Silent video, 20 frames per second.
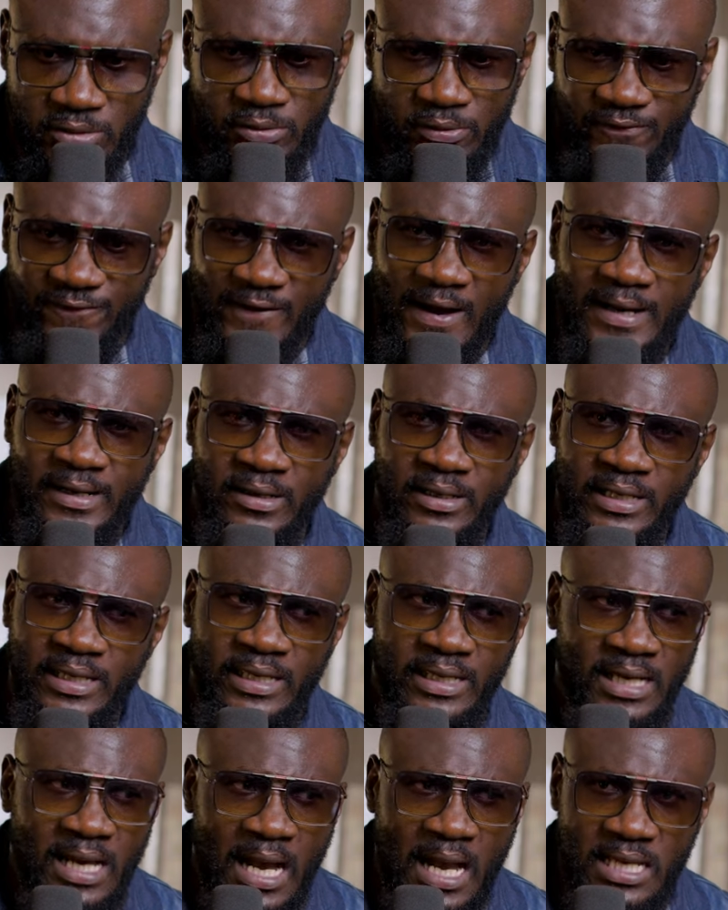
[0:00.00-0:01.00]
To finally,
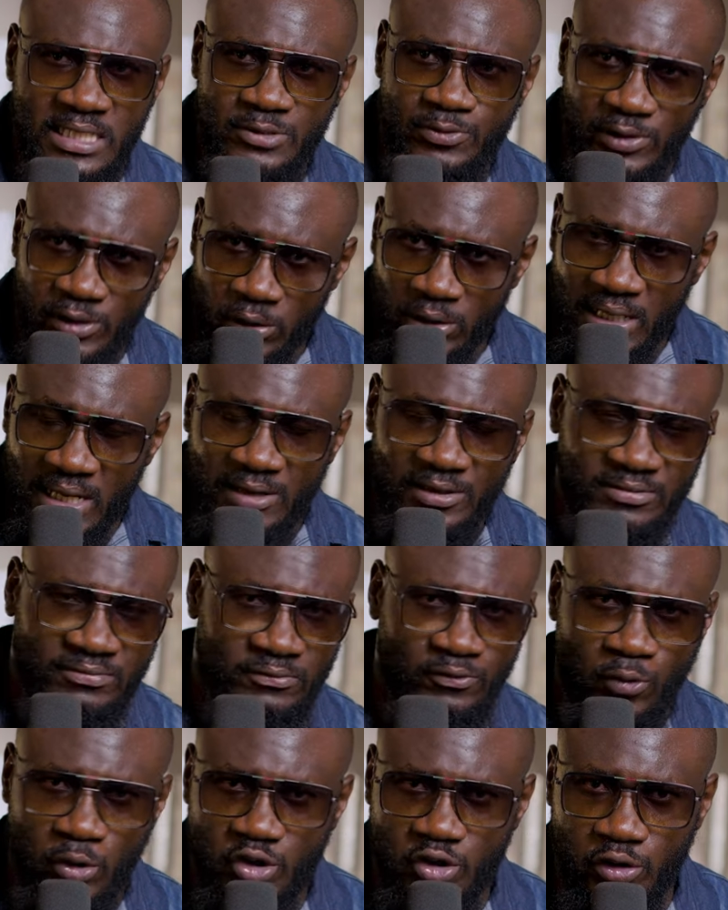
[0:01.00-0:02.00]
guys, we don't like
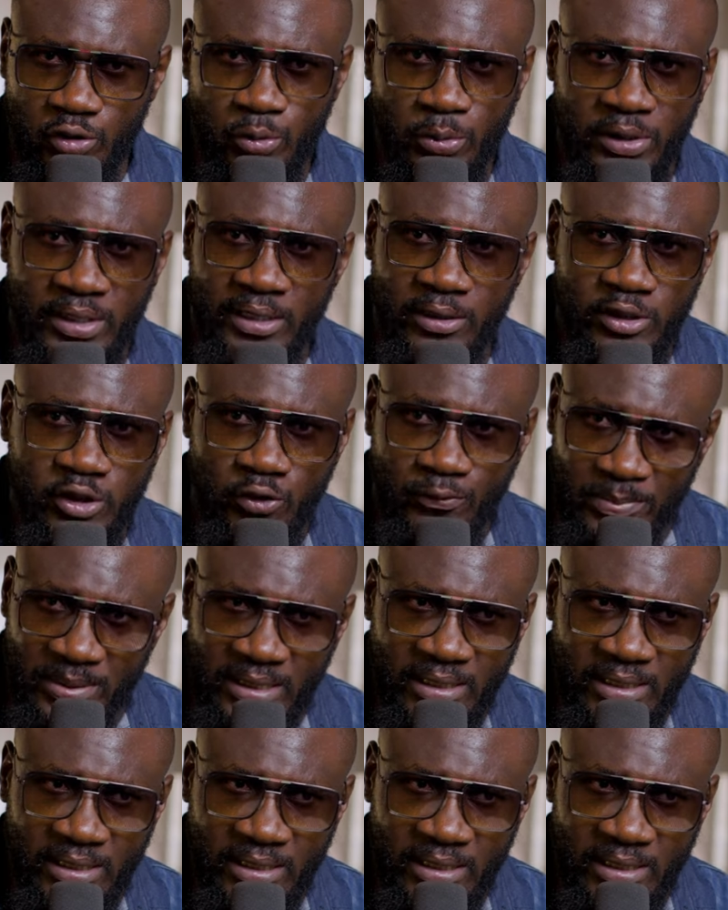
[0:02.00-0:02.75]
what you're doing. You've